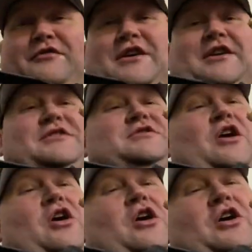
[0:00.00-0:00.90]
It is
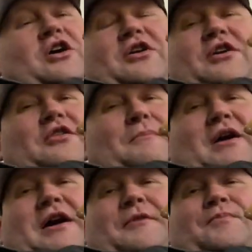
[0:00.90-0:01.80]
hard on the
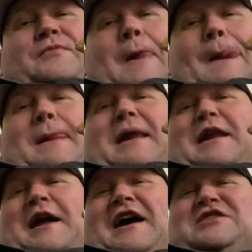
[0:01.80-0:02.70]
bottom, and
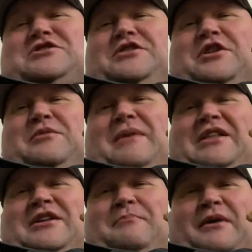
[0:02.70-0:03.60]
I actually hurt my
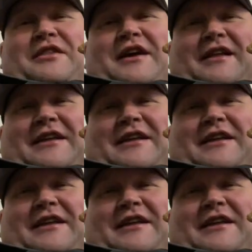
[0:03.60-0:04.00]
lip on that